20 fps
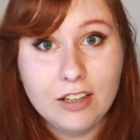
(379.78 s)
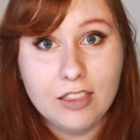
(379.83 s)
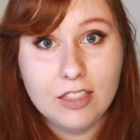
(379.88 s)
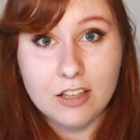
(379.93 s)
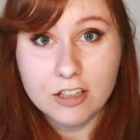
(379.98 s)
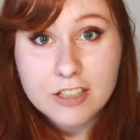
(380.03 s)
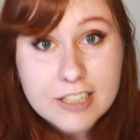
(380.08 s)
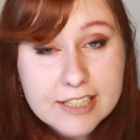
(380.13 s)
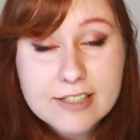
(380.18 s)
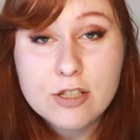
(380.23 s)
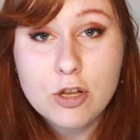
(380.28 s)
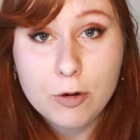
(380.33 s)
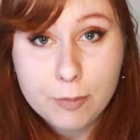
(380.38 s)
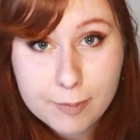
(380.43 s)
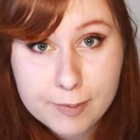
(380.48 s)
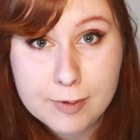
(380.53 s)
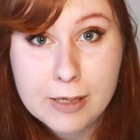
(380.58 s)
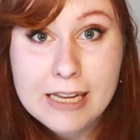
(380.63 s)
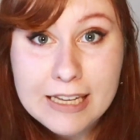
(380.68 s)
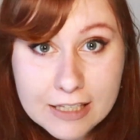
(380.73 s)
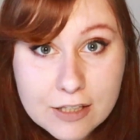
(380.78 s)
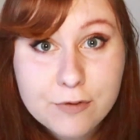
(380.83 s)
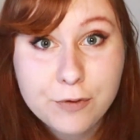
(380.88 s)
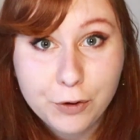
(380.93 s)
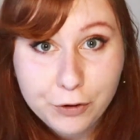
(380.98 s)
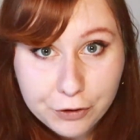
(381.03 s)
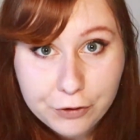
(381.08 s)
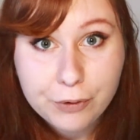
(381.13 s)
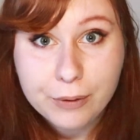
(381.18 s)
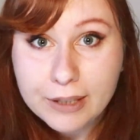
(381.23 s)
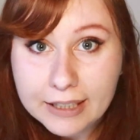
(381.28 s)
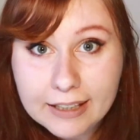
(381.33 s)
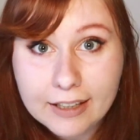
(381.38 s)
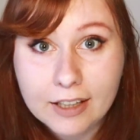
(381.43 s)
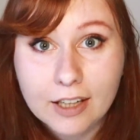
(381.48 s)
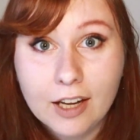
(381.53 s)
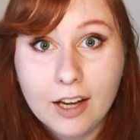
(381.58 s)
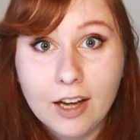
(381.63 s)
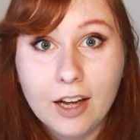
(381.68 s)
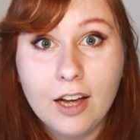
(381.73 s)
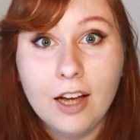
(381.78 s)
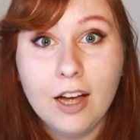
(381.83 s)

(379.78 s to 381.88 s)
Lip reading: There is no place for you here.